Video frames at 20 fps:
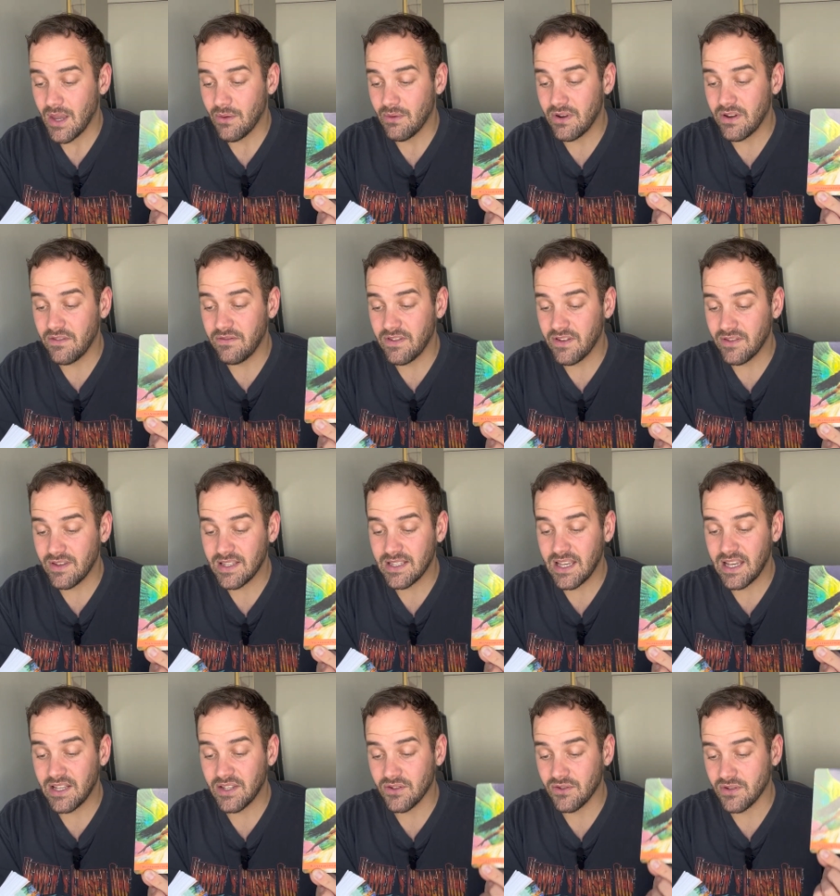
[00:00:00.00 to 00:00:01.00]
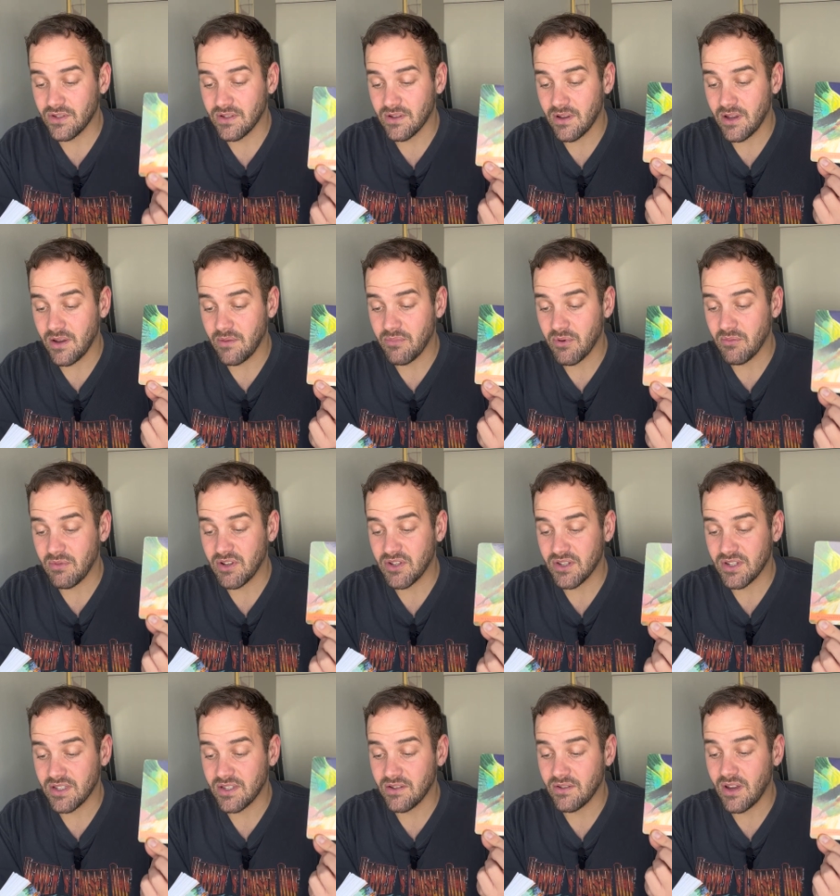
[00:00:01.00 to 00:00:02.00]
When you feel these angels' uh,
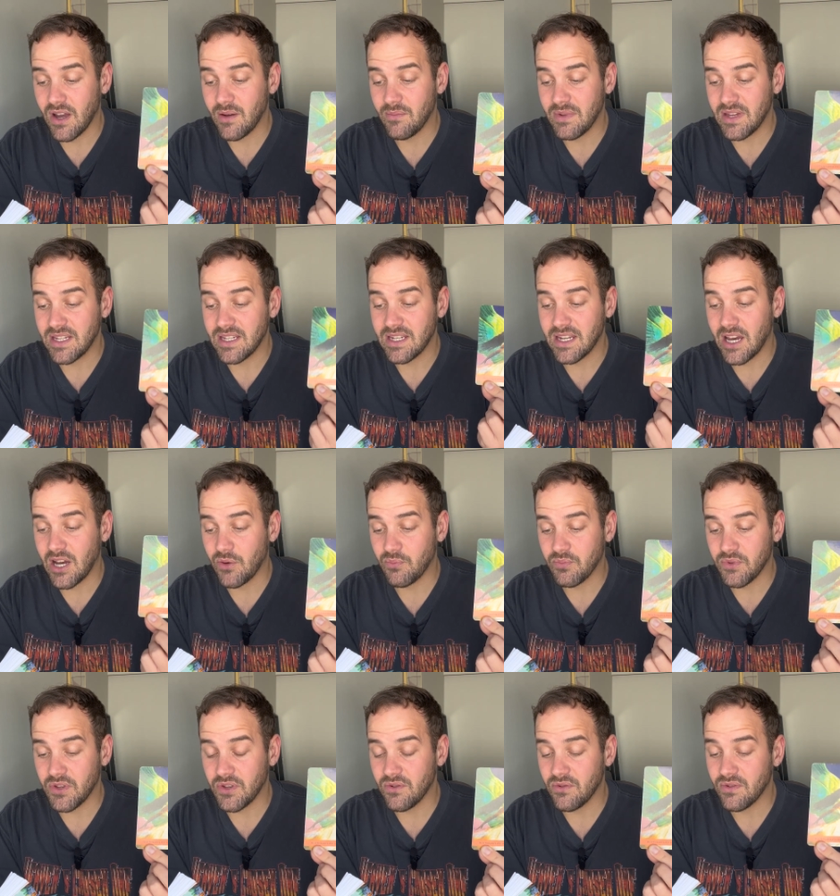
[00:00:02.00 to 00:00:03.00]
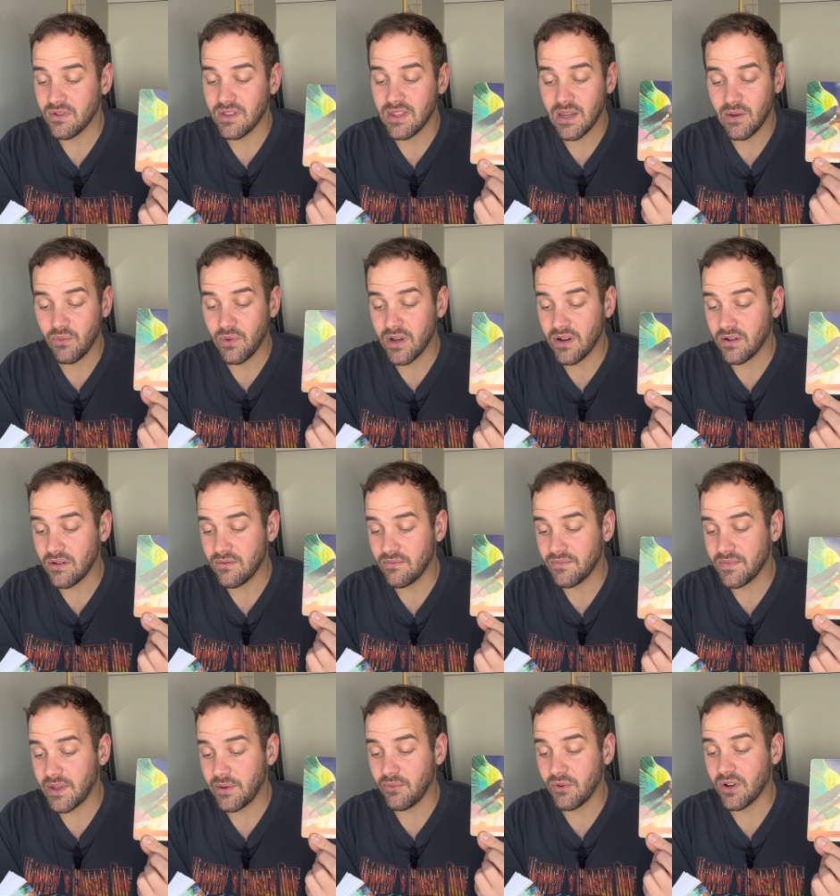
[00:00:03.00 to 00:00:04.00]
permission to come in and help you, they will.
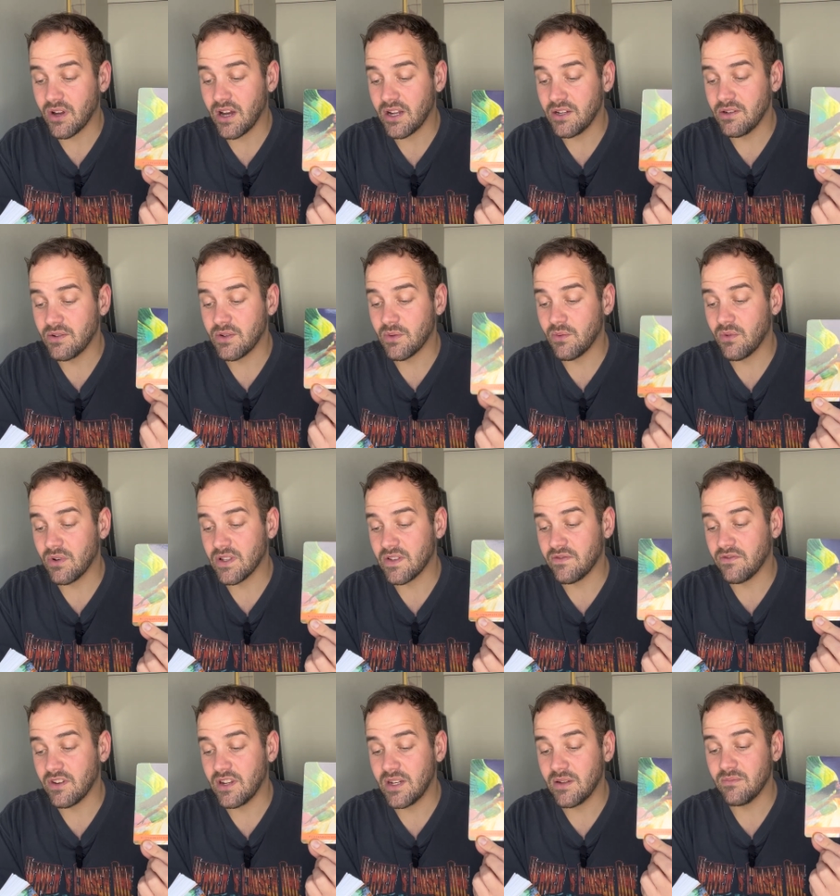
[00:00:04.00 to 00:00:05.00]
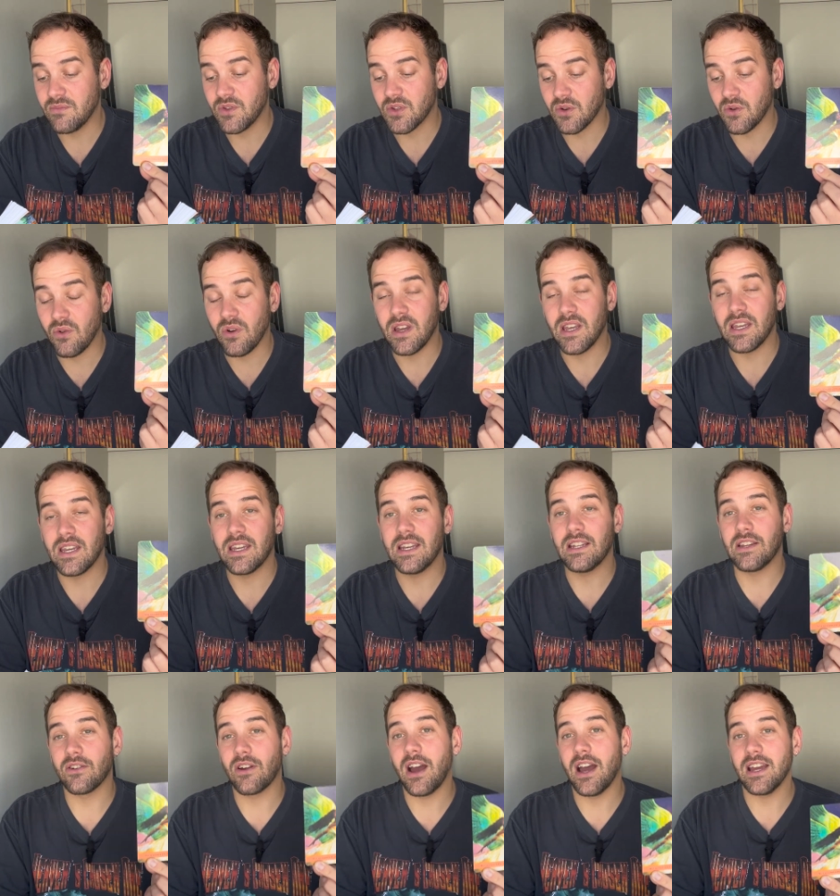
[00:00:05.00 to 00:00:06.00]
They will guide you towards freedom, joy,
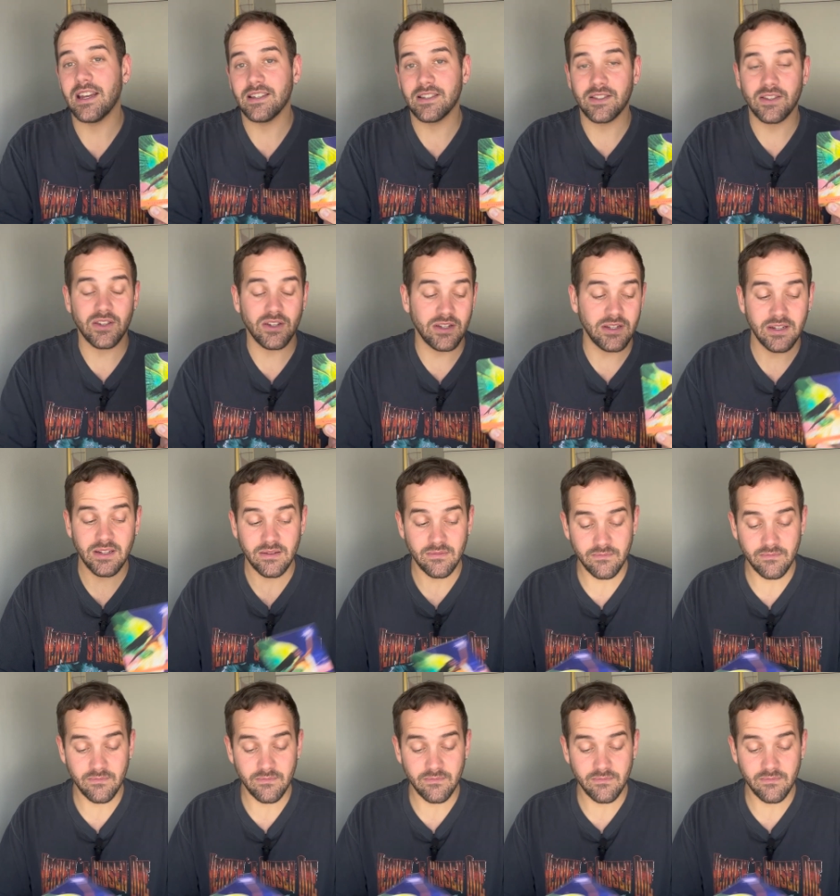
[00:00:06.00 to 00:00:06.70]
and your highest good.